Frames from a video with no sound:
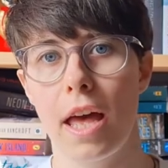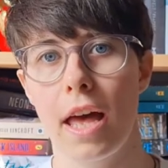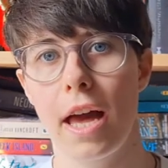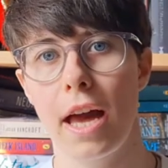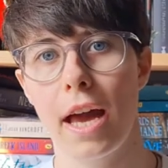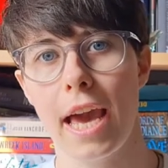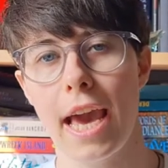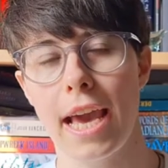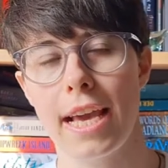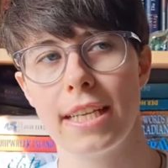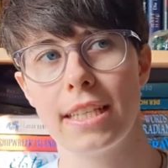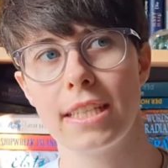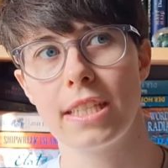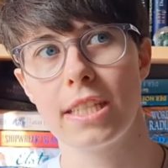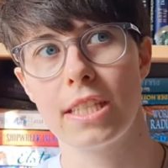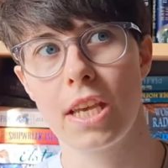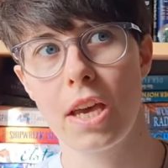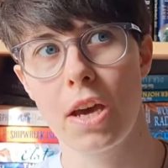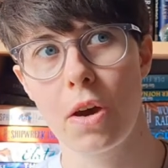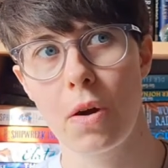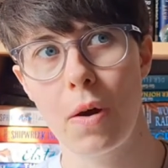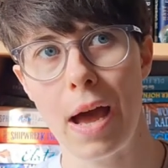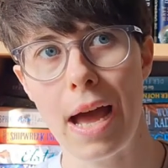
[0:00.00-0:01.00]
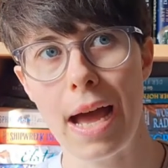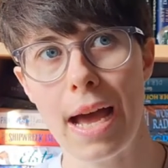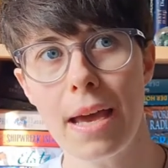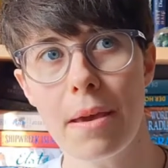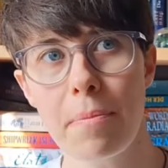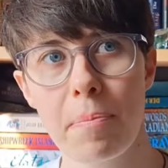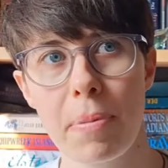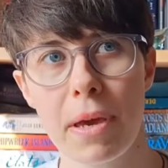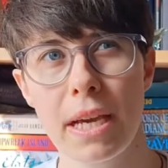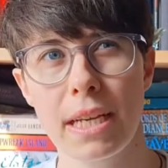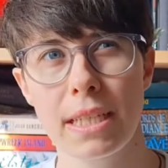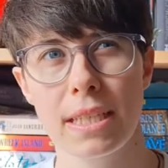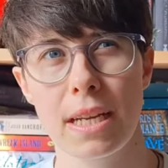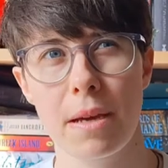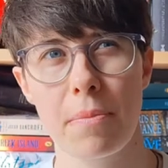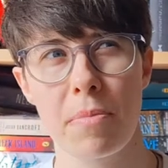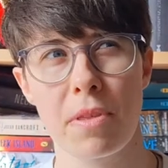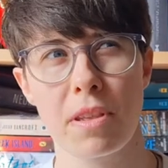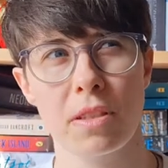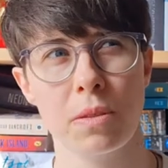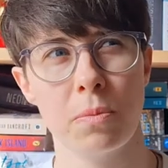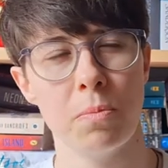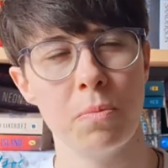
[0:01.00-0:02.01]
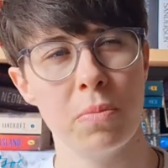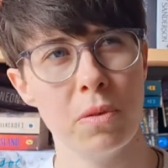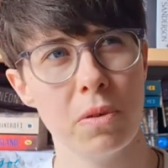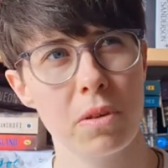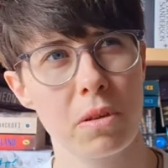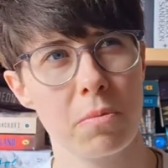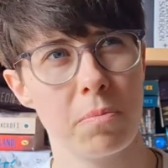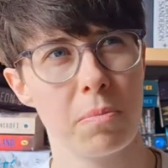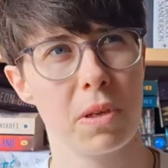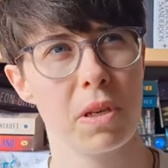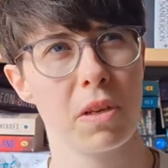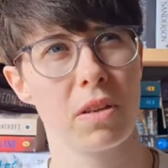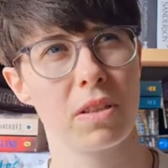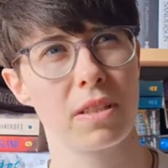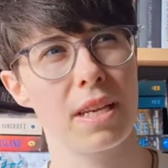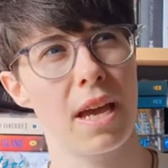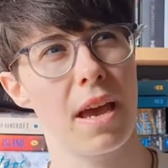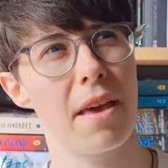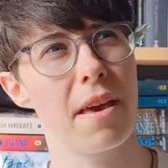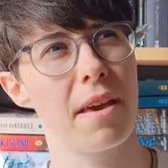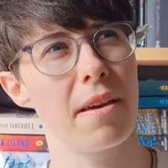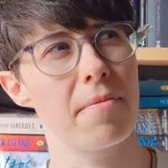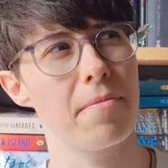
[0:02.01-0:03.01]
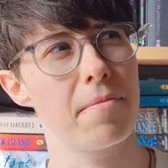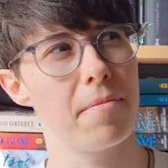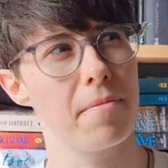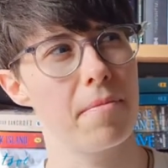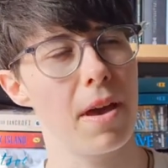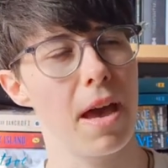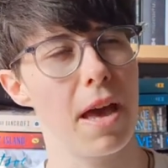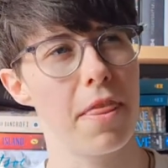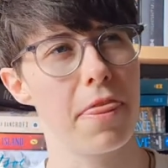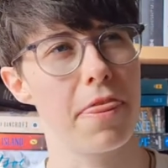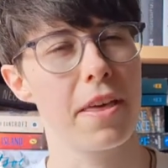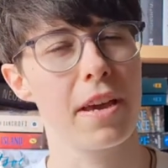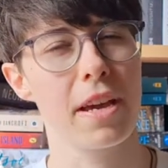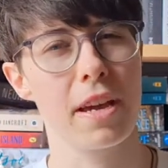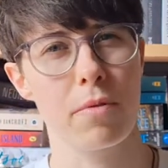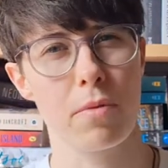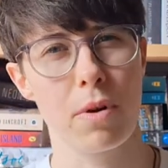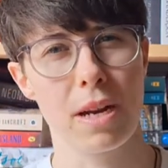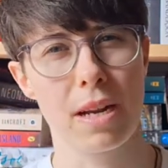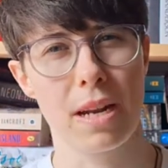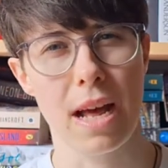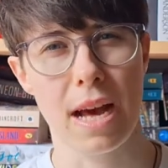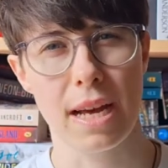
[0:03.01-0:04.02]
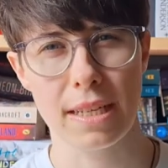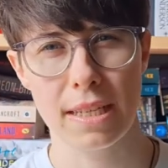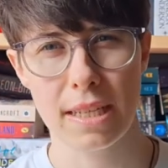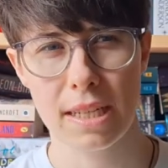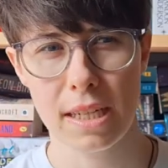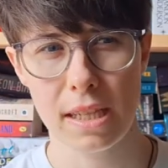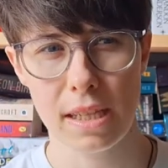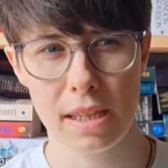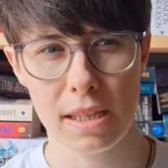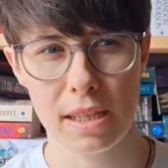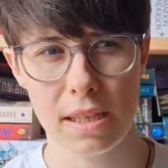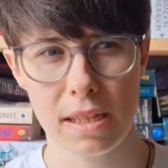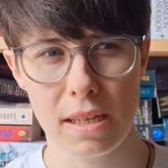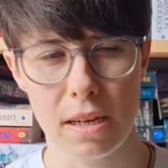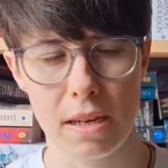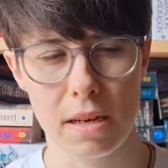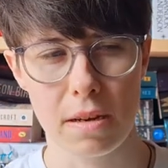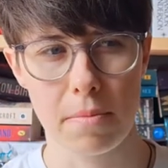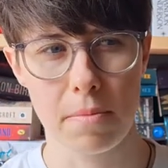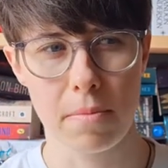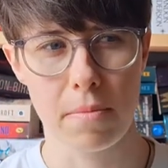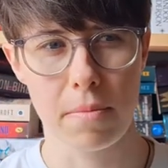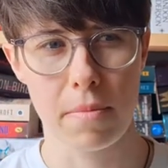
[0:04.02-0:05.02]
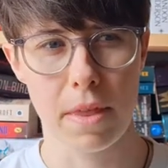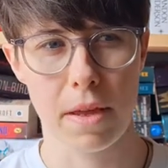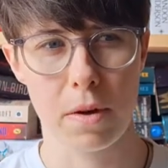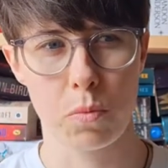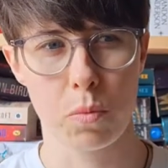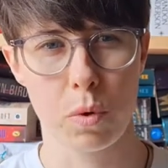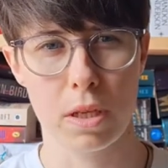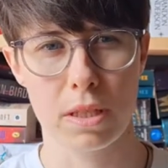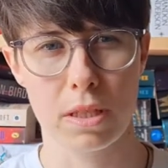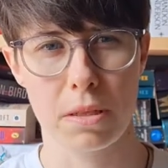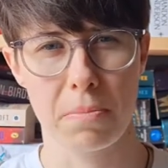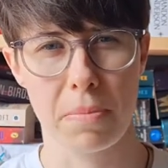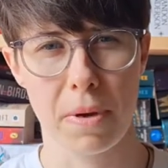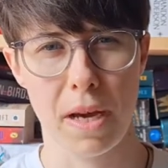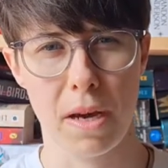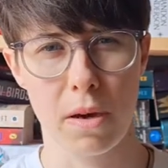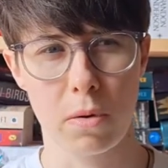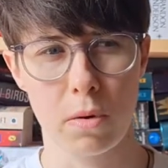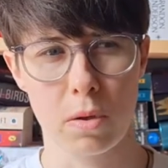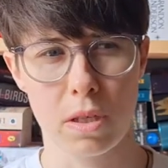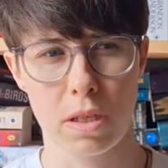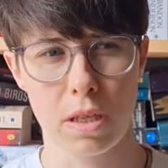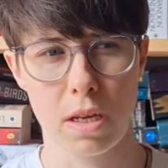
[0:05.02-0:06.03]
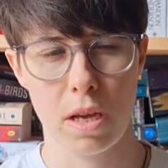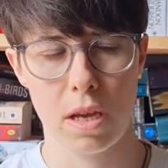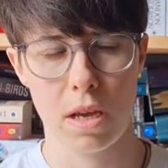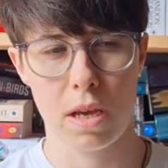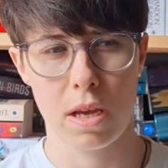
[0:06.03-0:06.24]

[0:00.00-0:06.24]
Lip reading: Okay, so I picked up this book because I think I read an article that was about